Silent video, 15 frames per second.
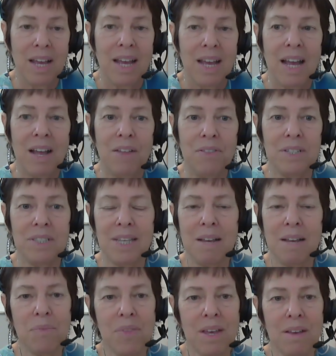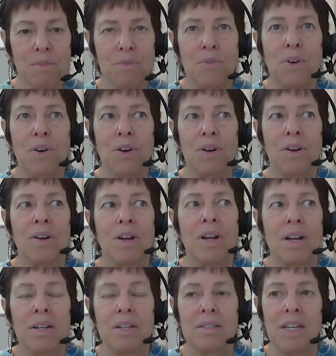And the same thing for
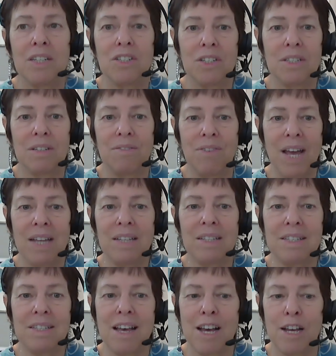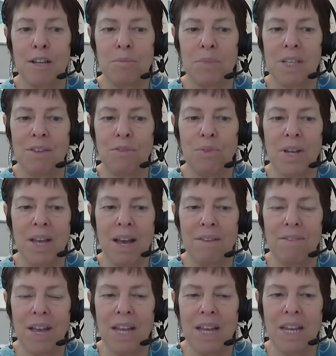digestive enzymes. If we
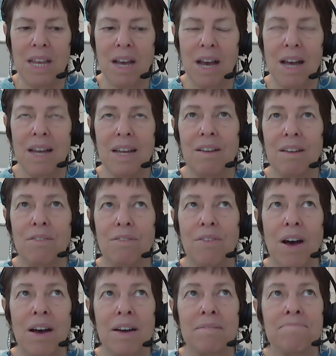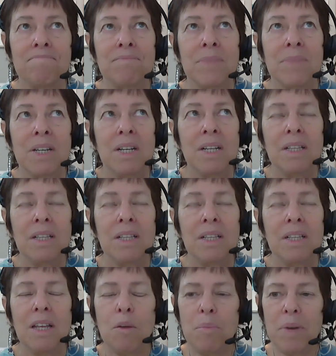have any kind of
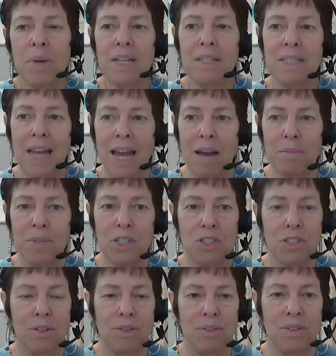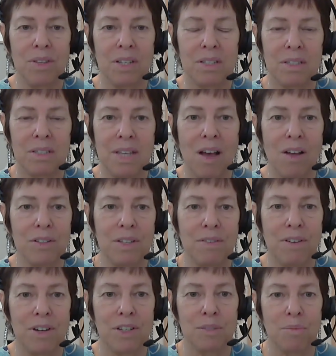little bit of damage to the cells of
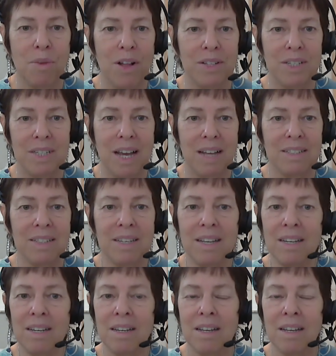our small intestine,